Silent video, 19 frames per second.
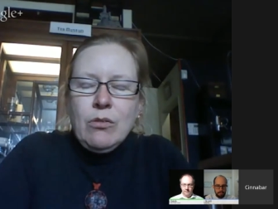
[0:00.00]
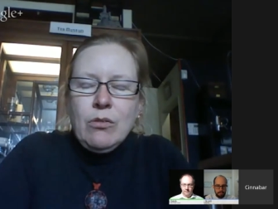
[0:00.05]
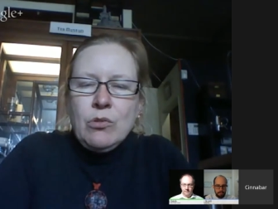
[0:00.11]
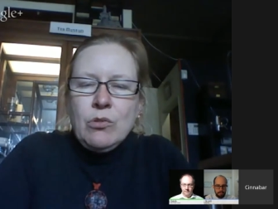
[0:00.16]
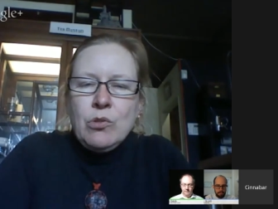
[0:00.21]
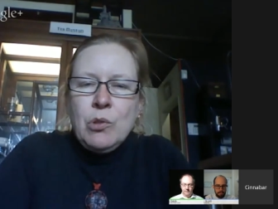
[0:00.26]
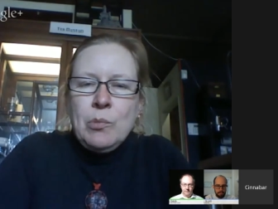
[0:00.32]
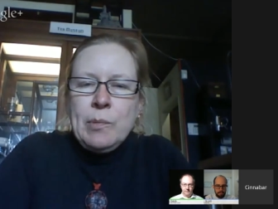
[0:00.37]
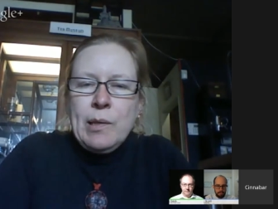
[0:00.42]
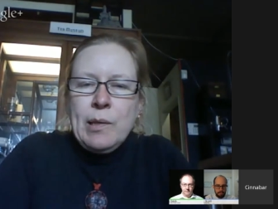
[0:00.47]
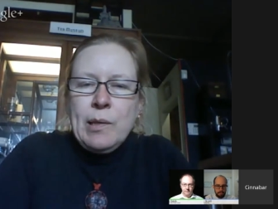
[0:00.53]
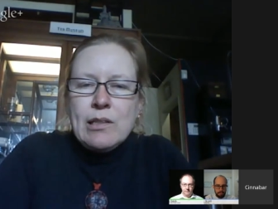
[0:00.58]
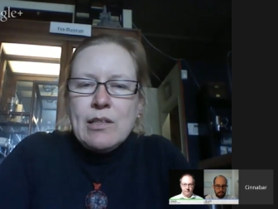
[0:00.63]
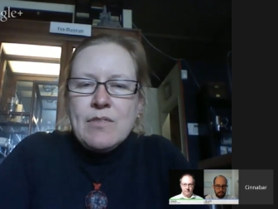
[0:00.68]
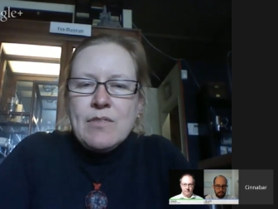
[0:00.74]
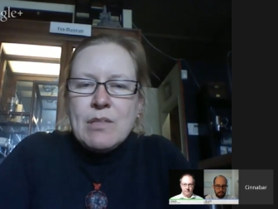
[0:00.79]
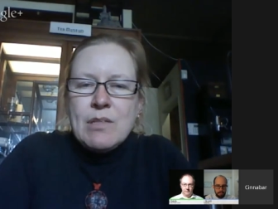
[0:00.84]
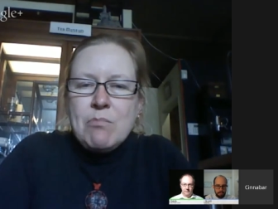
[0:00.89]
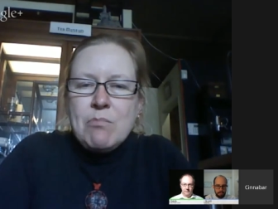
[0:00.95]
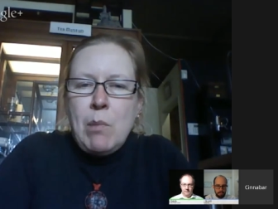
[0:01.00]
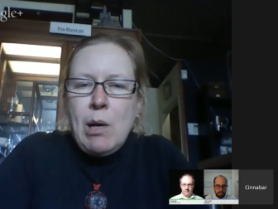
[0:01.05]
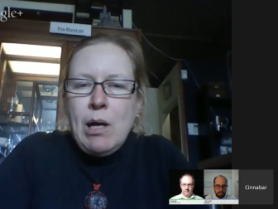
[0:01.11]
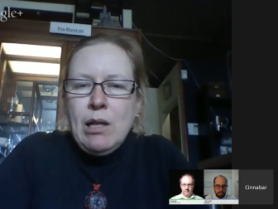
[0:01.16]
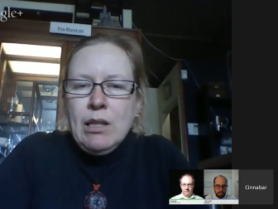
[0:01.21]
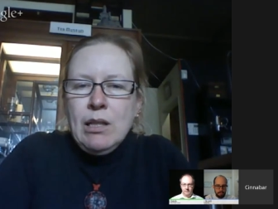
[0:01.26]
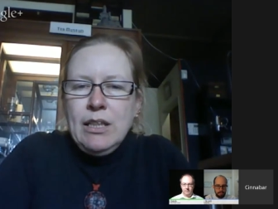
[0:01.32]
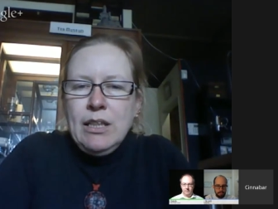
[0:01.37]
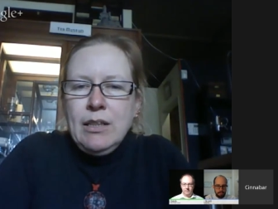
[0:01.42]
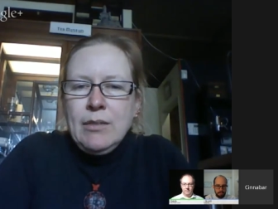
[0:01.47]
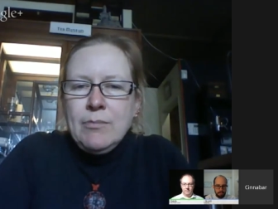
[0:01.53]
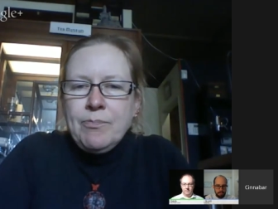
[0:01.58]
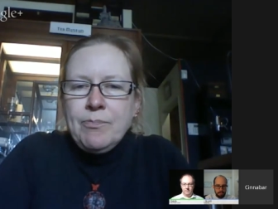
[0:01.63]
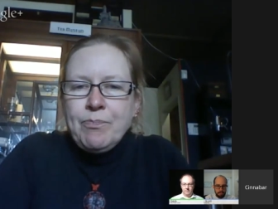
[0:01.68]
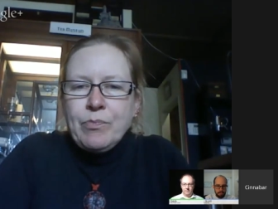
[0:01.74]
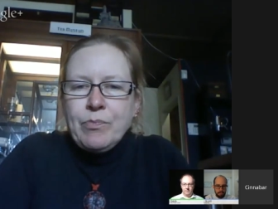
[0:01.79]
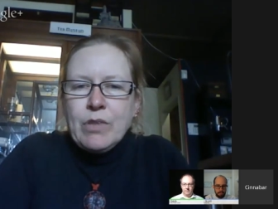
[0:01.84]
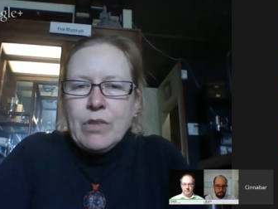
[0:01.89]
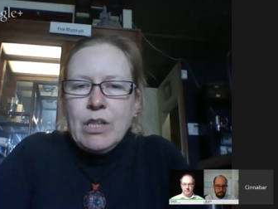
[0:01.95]
group that lives in Mali,
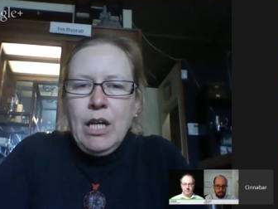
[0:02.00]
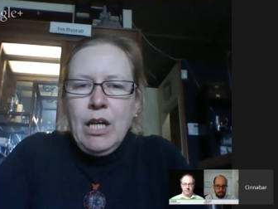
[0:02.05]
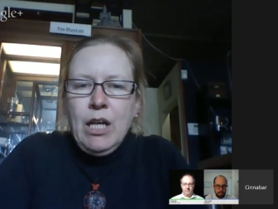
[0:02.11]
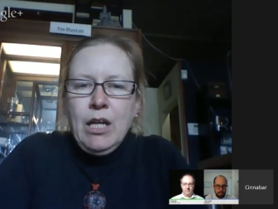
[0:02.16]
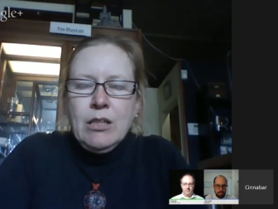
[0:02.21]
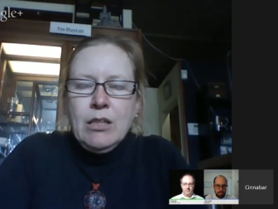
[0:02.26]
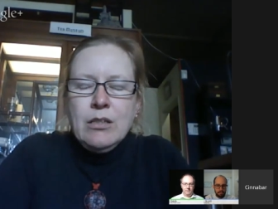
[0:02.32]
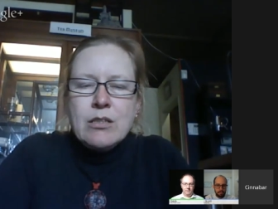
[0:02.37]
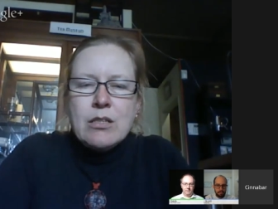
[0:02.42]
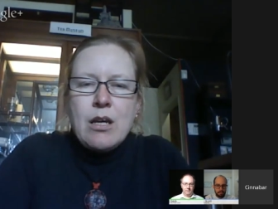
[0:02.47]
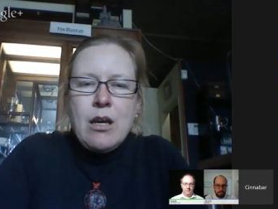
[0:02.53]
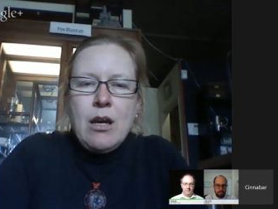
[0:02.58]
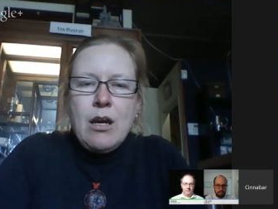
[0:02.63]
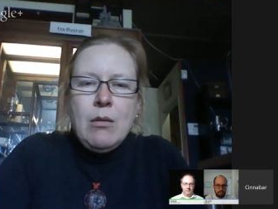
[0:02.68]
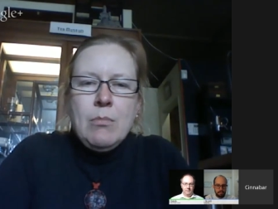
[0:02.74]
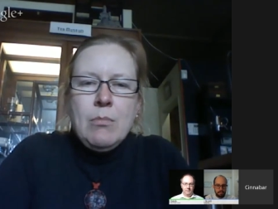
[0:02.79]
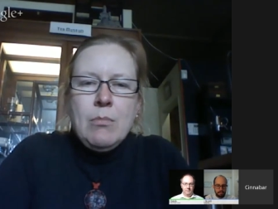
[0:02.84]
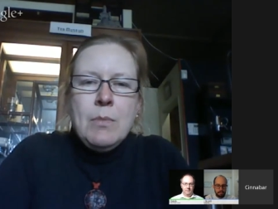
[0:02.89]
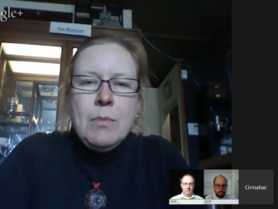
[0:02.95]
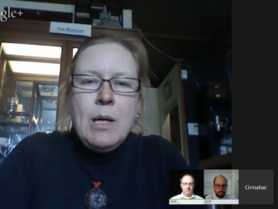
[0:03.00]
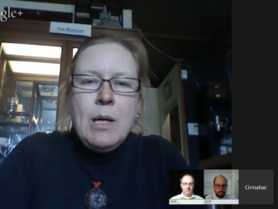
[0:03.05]
and I